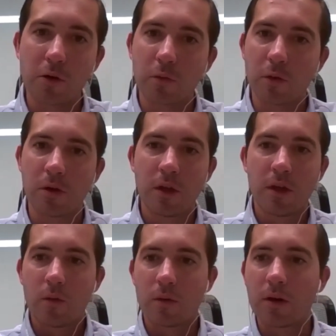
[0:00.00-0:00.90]
We'll,
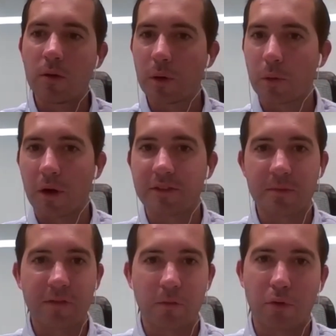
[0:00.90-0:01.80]
we'll, we'll run some
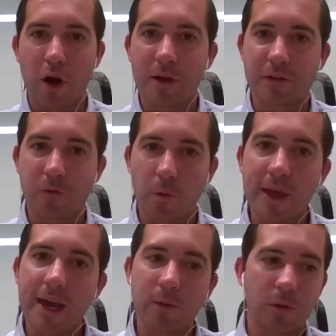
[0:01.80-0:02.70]
different products for that.